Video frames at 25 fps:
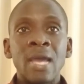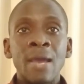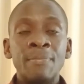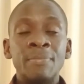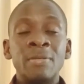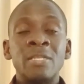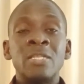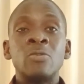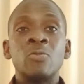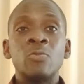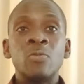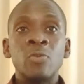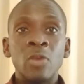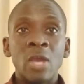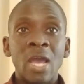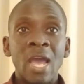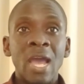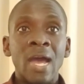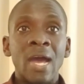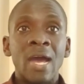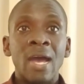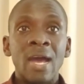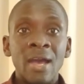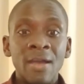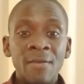update we
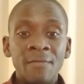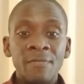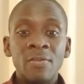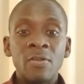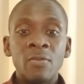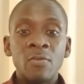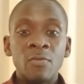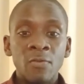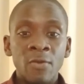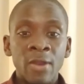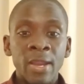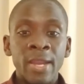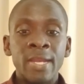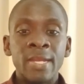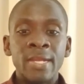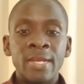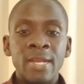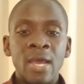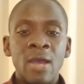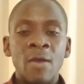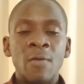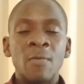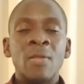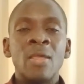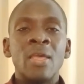are having right
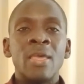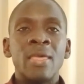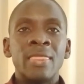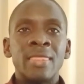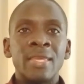now,